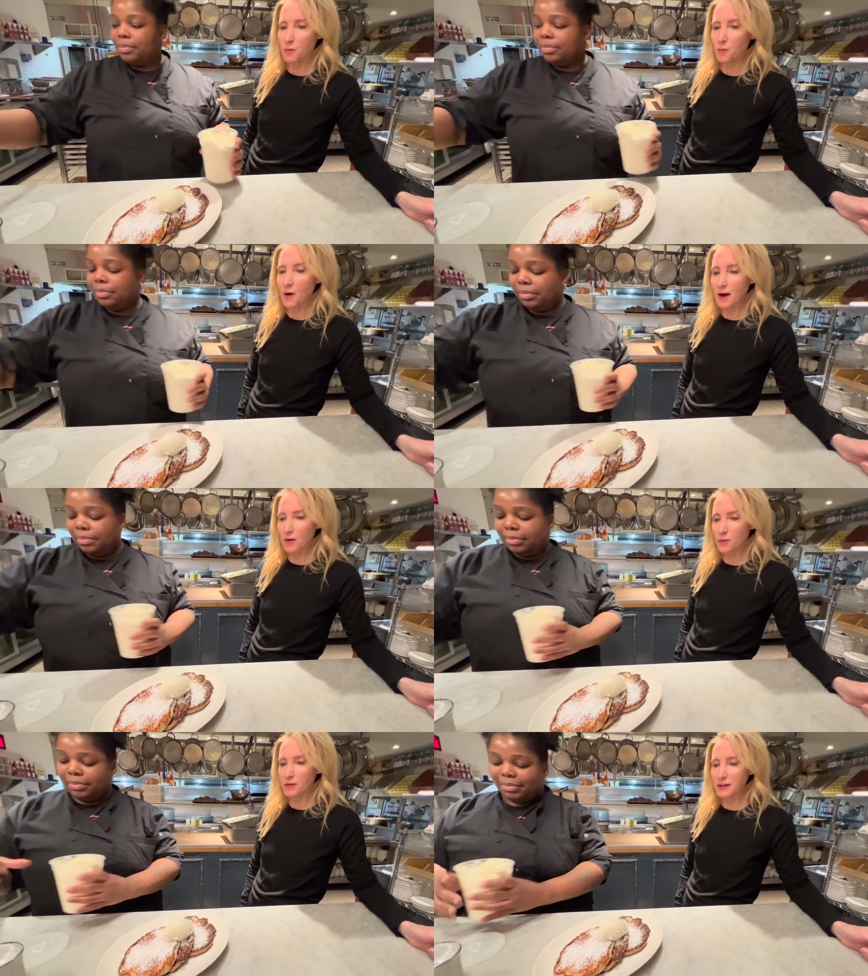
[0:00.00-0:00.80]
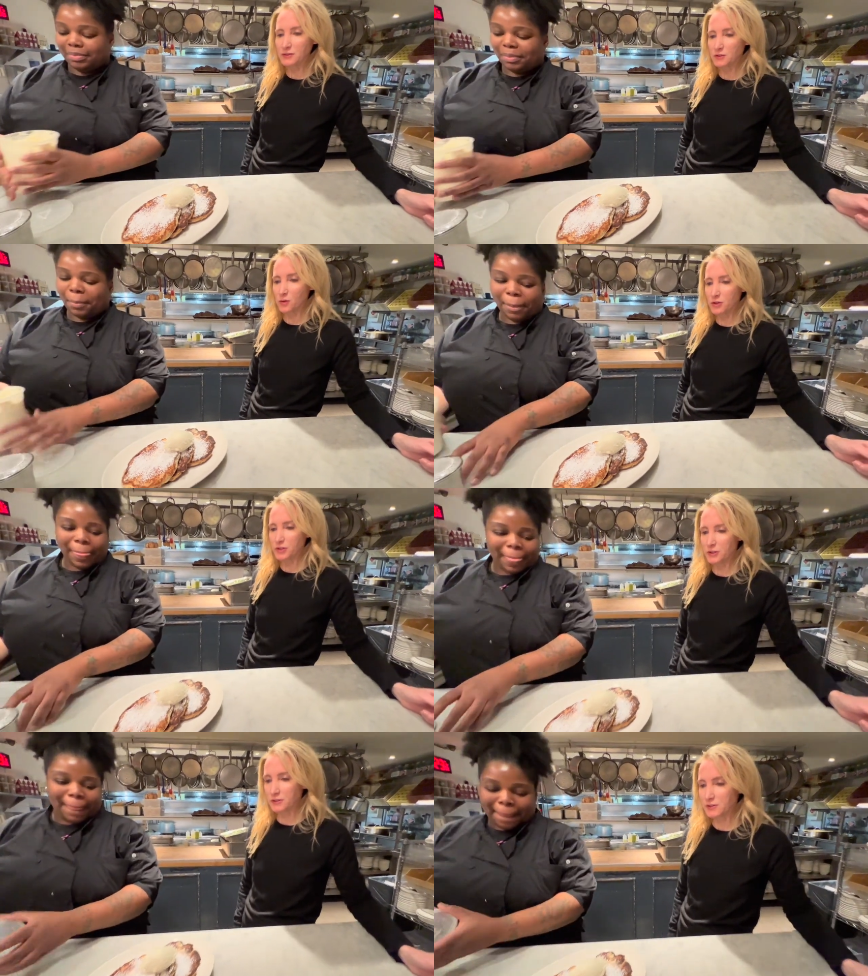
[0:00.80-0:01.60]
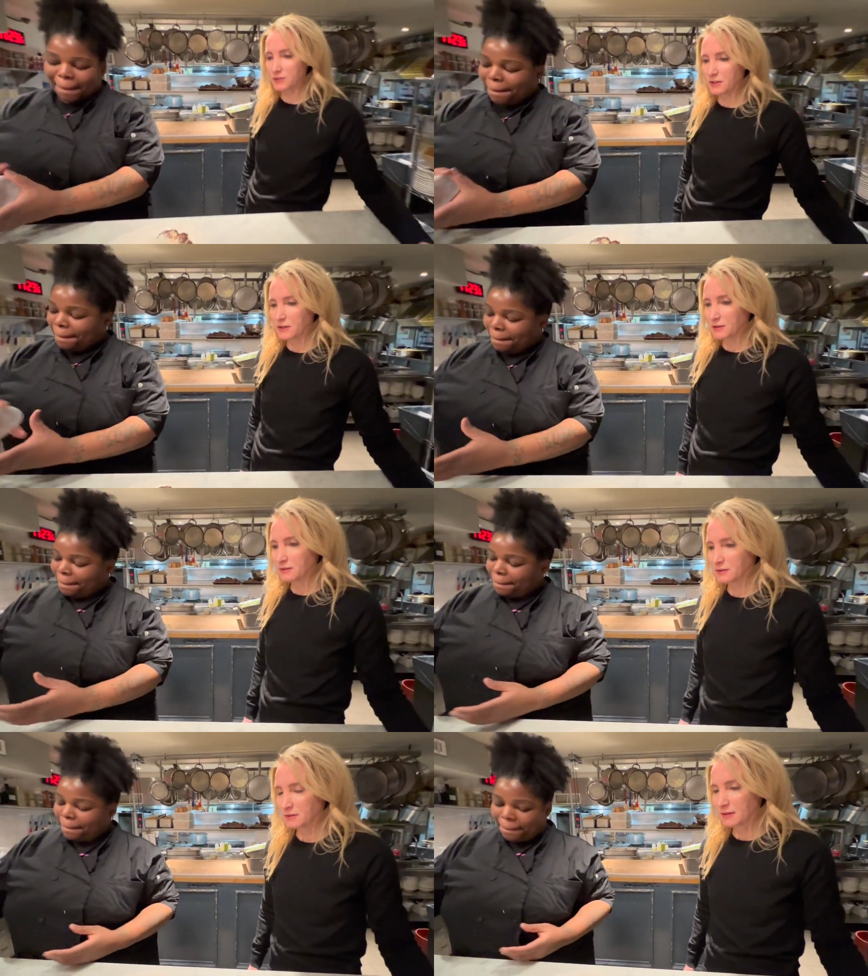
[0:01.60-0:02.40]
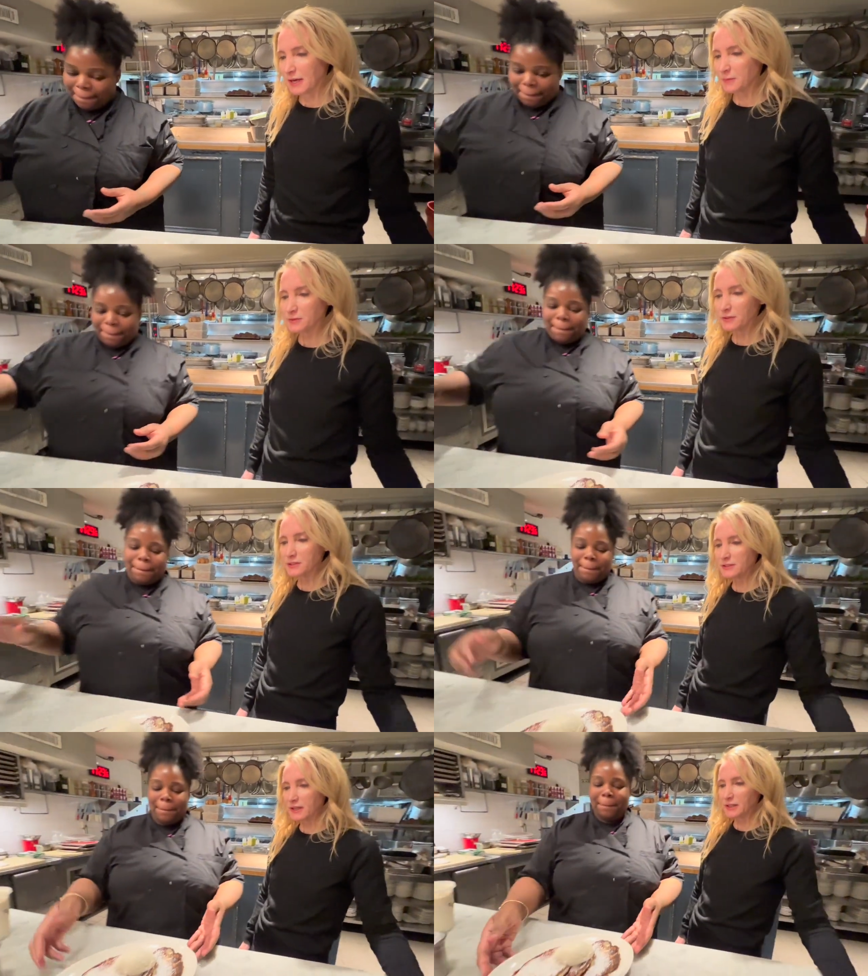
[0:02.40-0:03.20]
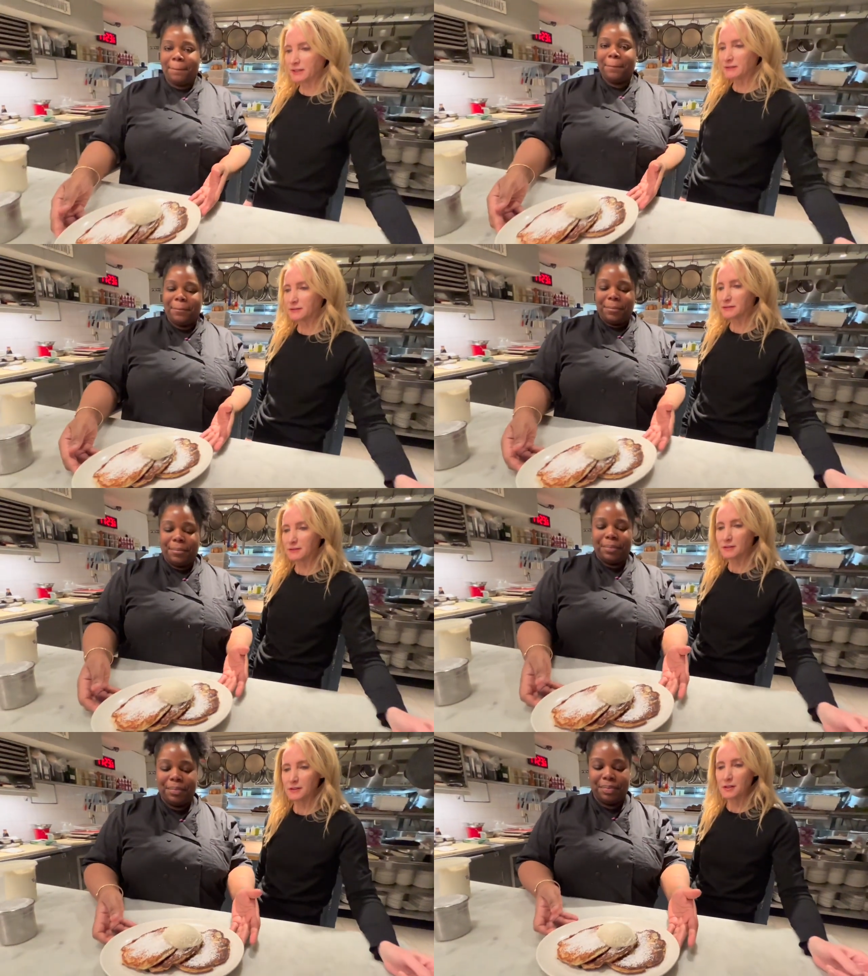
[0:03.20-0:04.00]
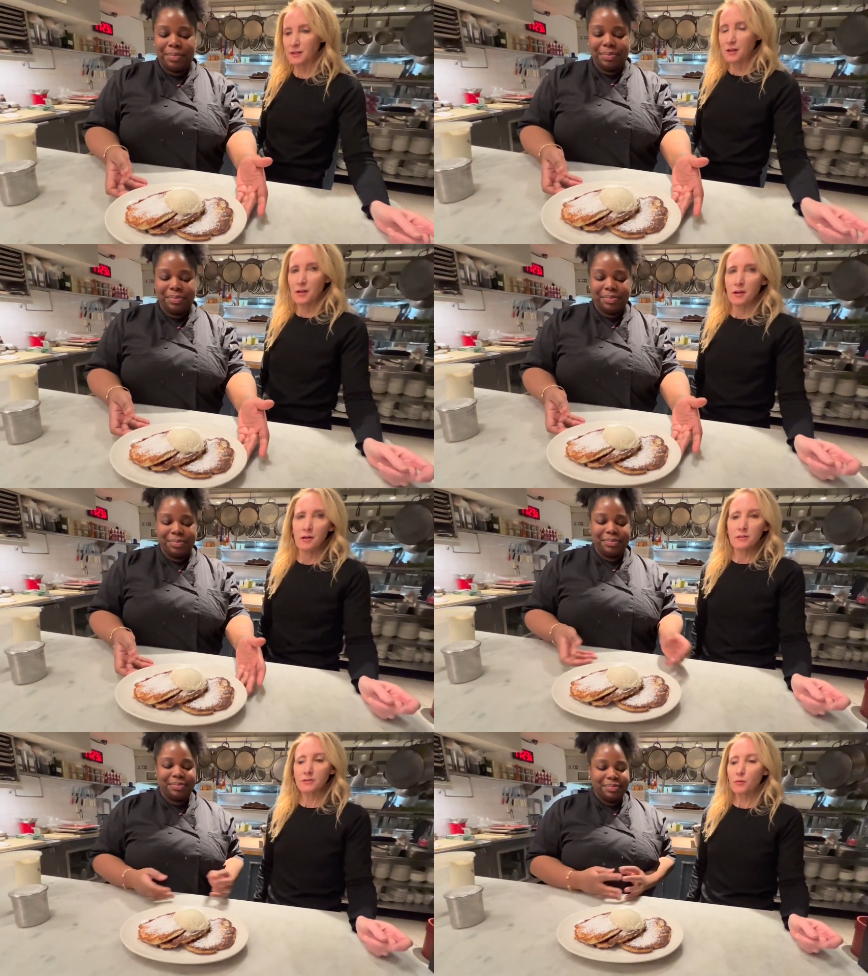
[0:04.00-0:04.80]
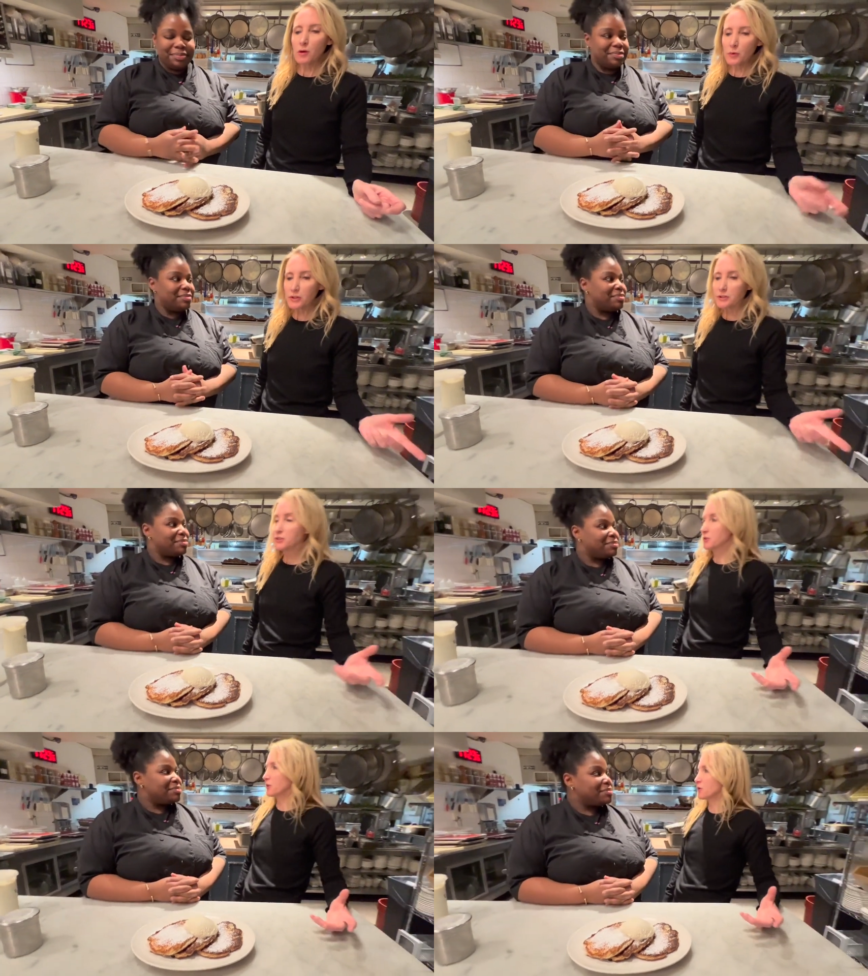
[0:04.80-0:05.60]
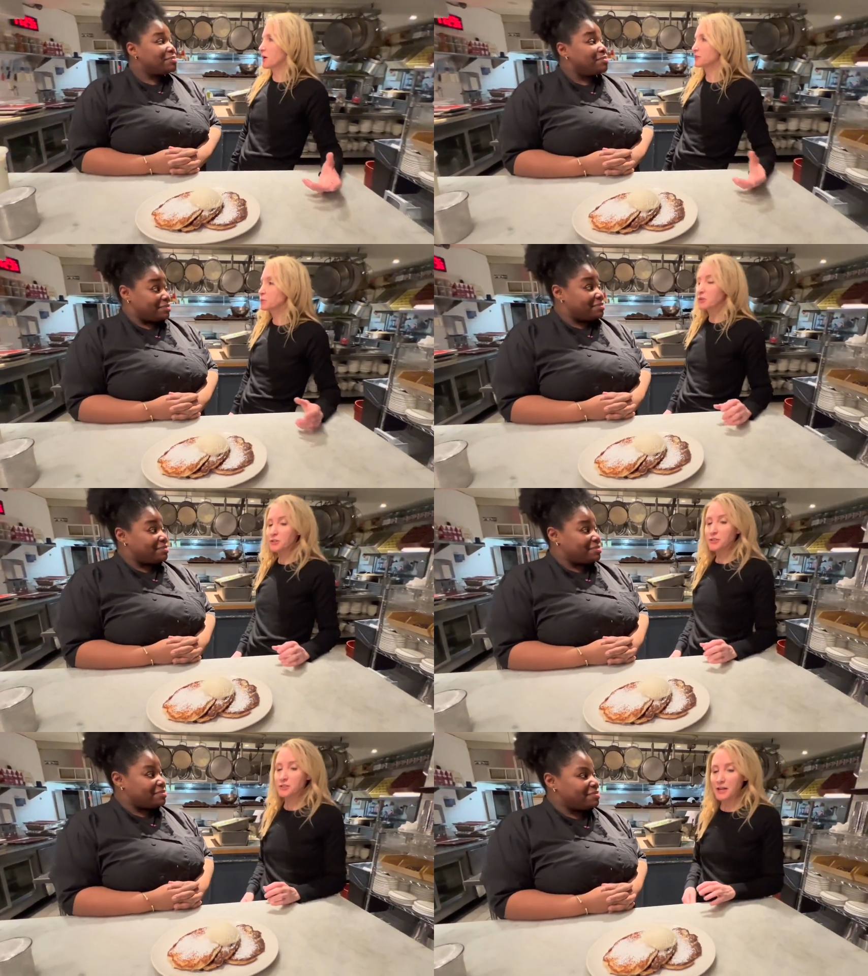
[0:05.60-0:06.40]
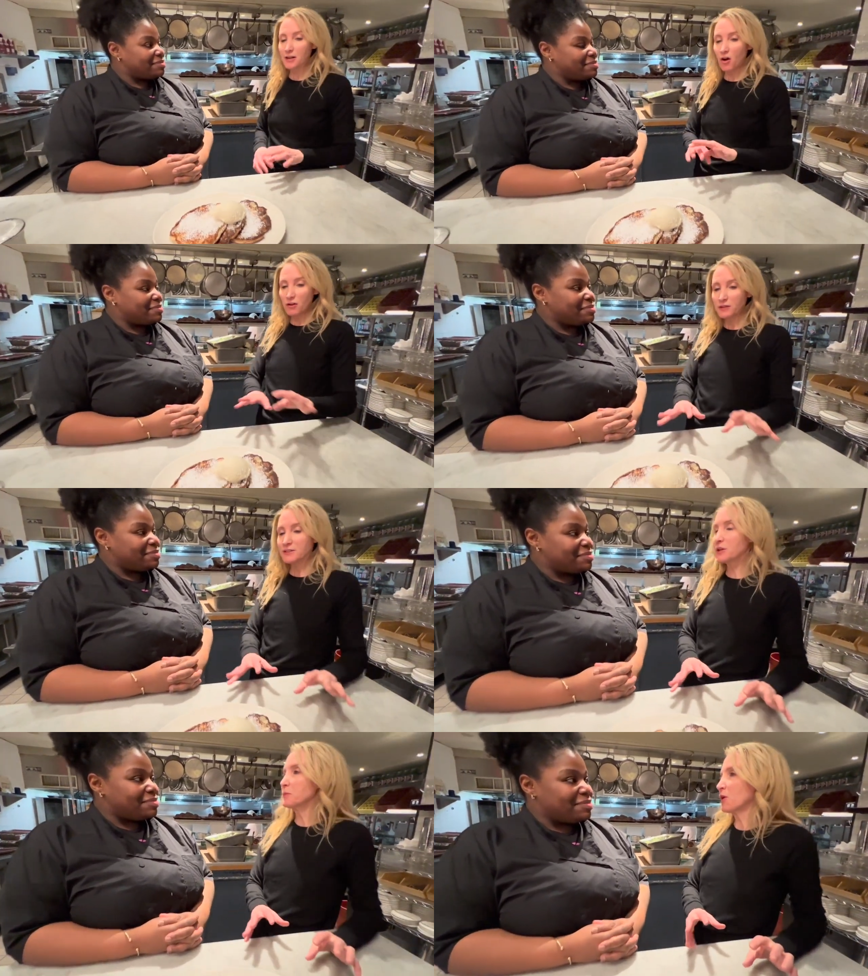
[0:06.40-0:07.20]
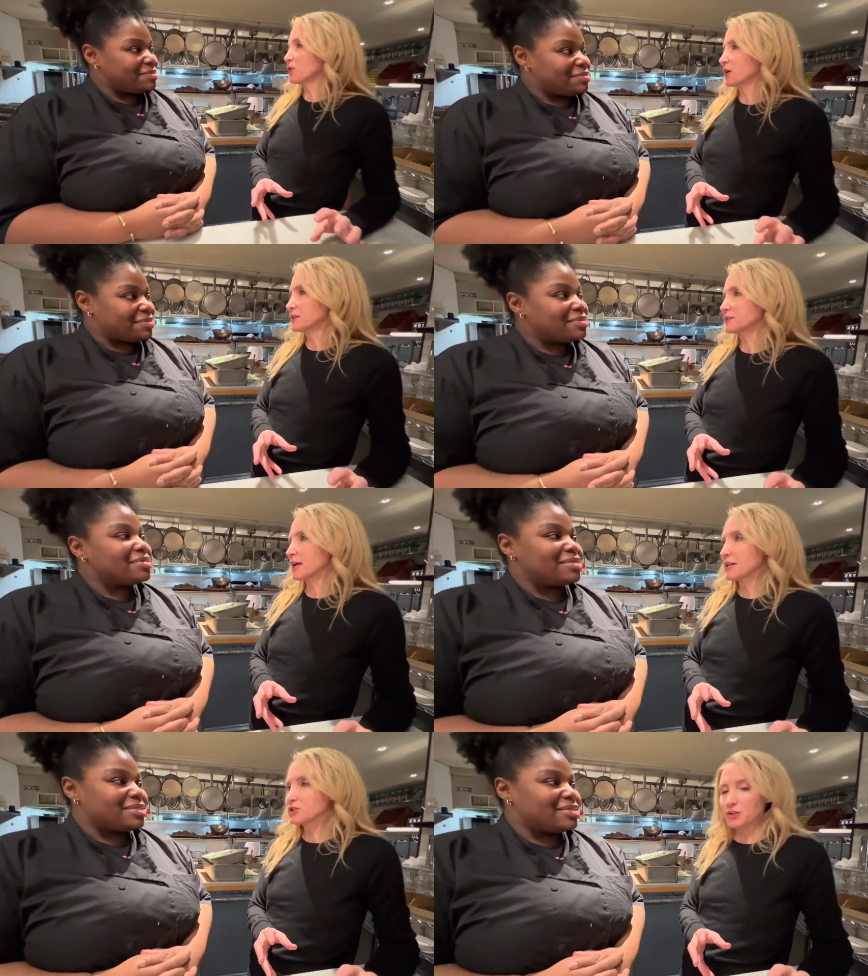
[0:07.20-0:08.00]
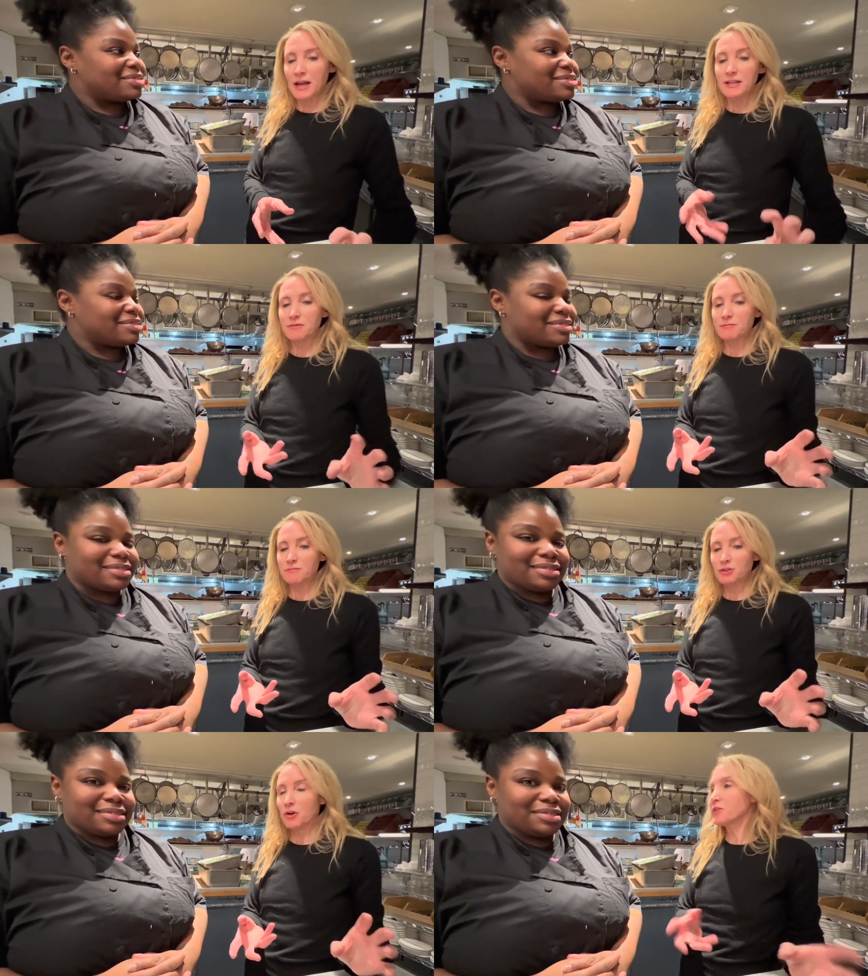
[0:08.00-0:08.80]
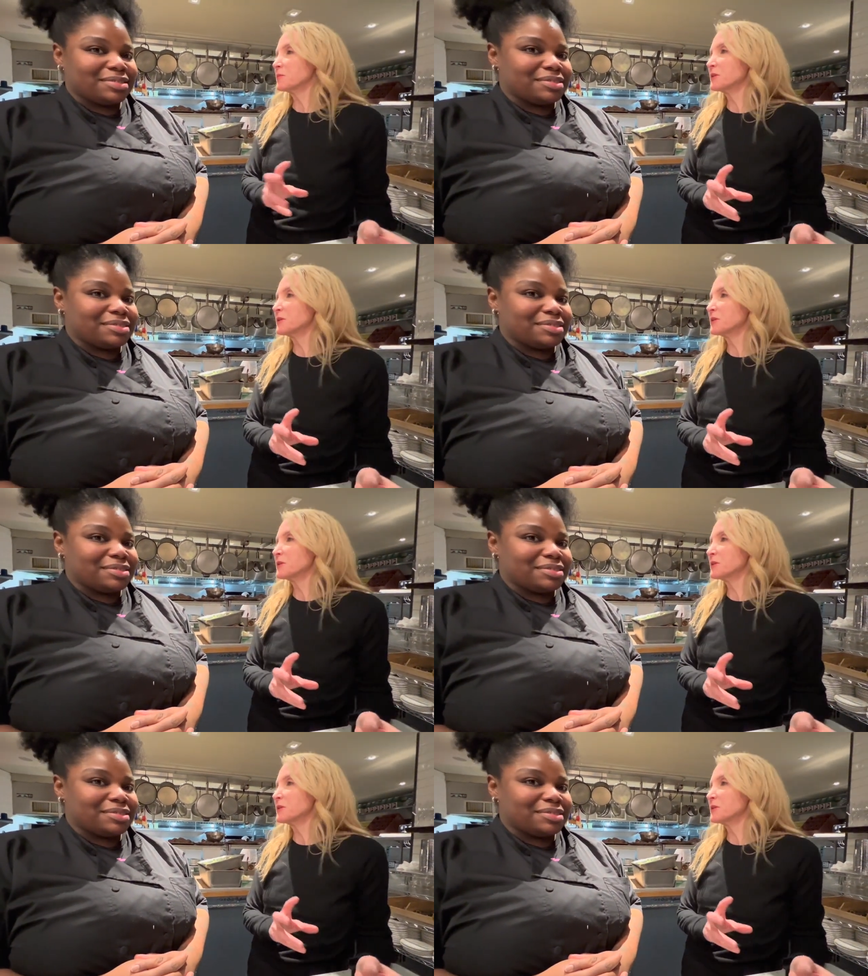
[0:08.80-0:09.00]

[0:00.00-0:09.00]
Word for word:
Speaker 1: Wow, that is gorgeous. Absolutely stunning. So what we're going to do is we're going to take all of these components and, and turn them